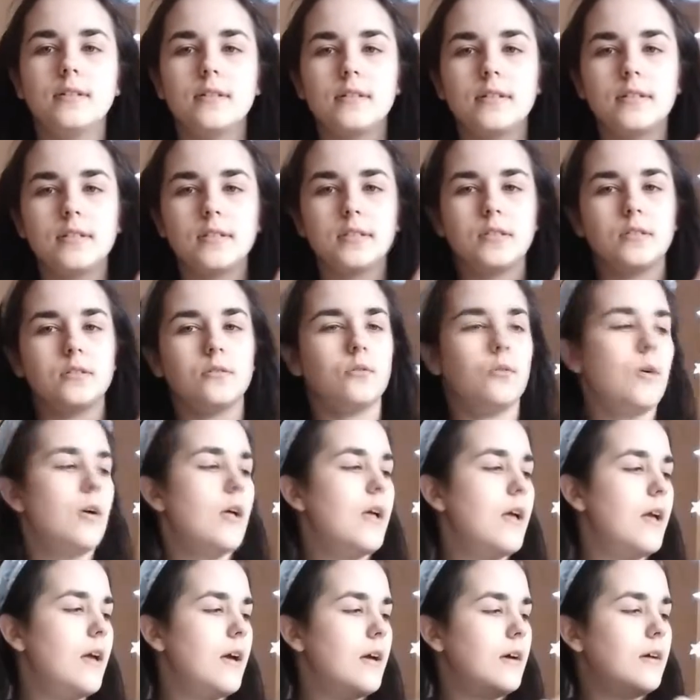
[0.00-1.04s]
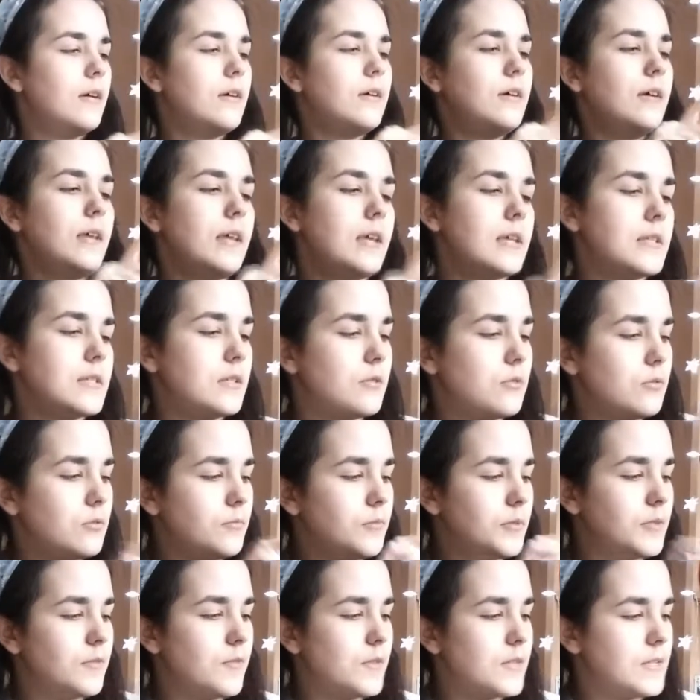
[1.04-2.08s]
So I guess it could
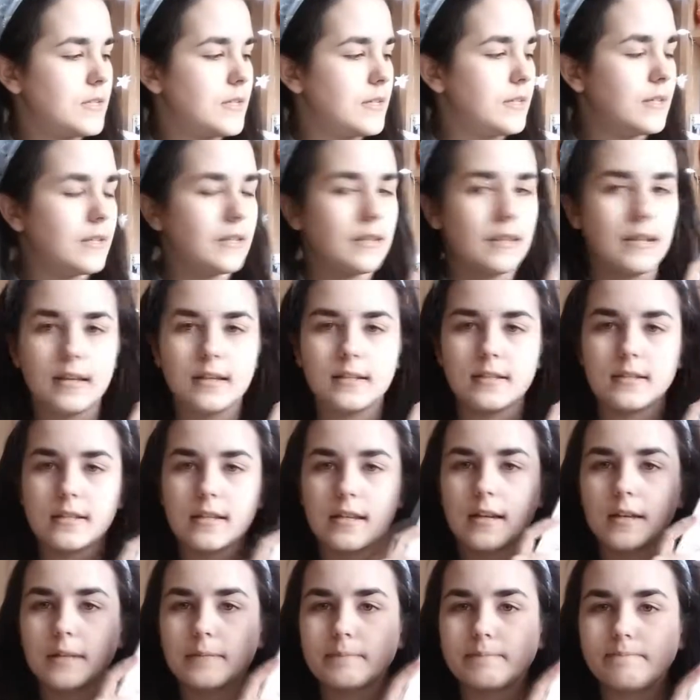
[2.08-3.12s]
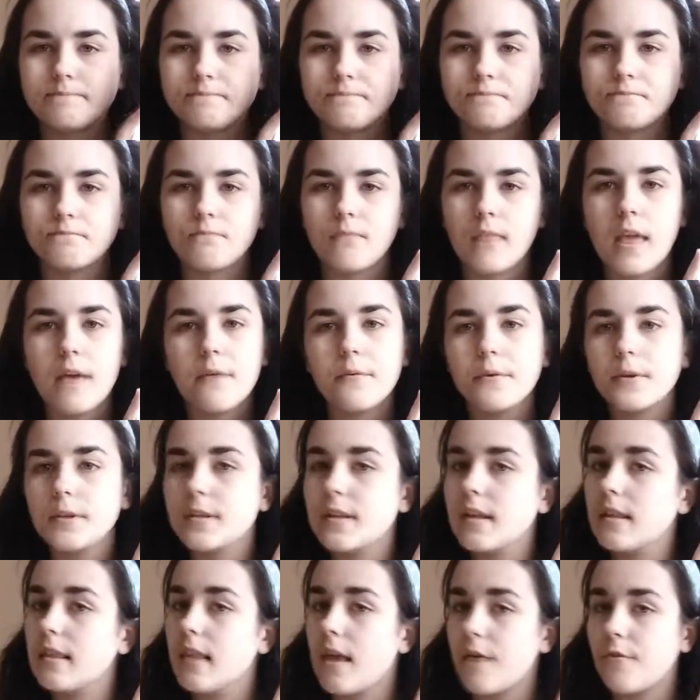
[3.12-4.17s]
be translated like the
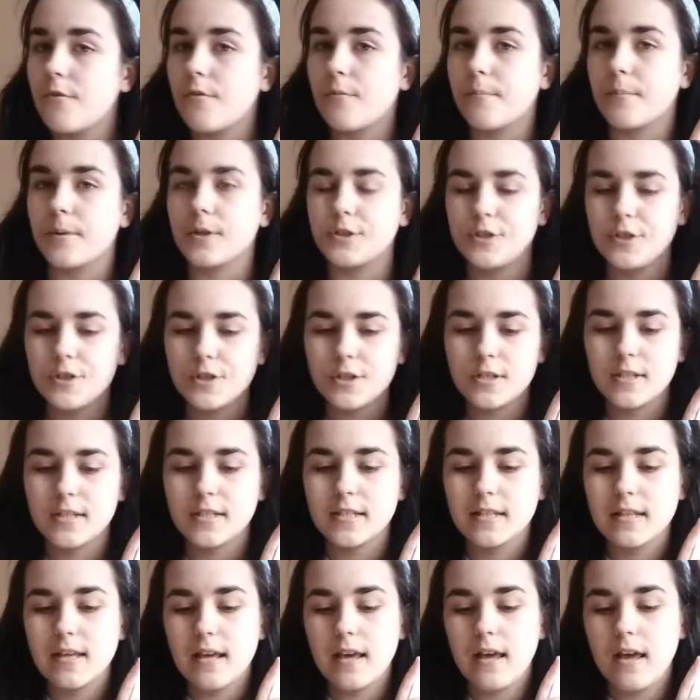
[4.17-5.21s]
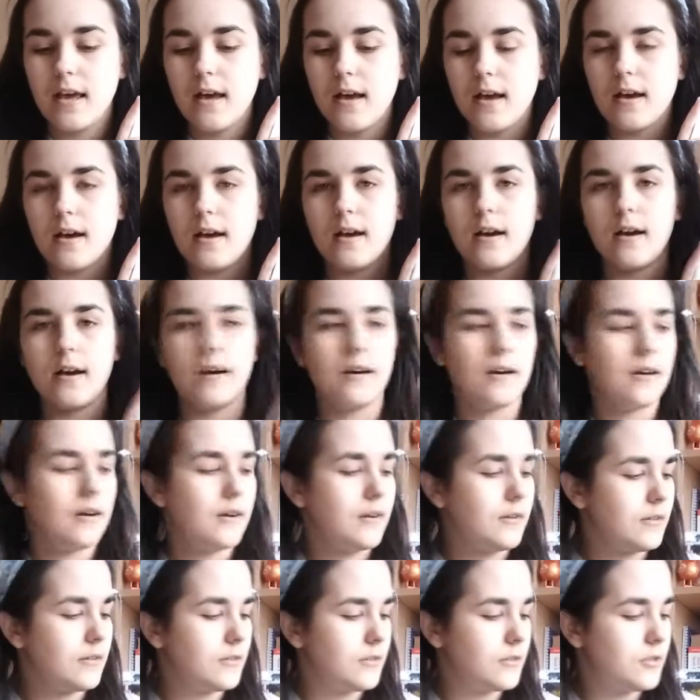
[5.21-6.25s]
everyday life of magicians.
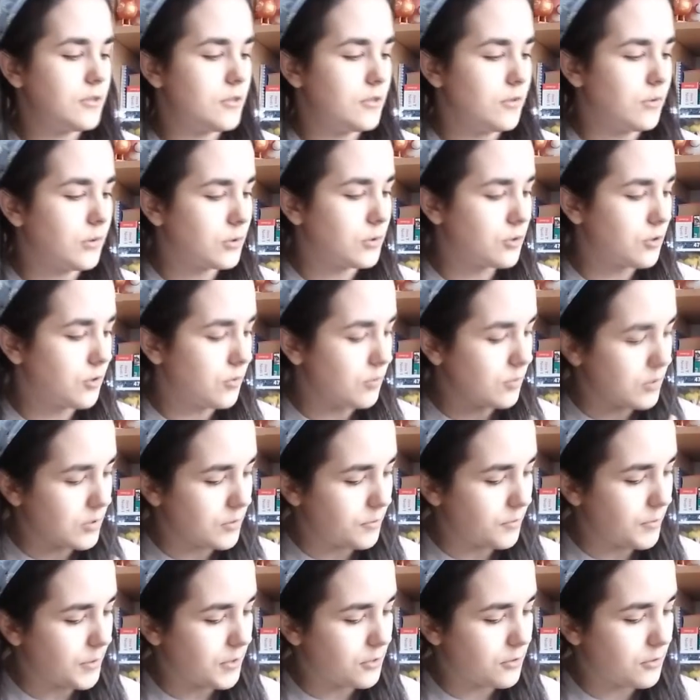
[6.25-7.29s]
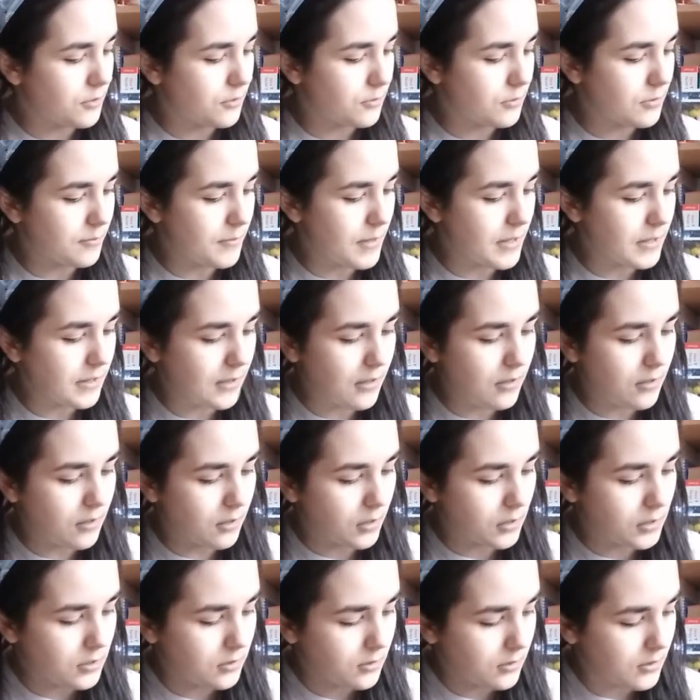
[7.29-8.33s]
So I'll show you the picture of the main
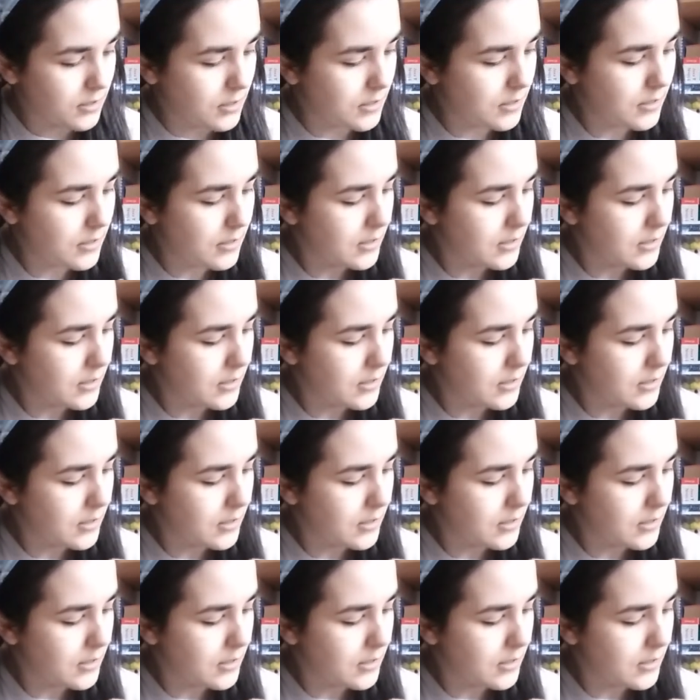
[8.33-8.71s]
characters.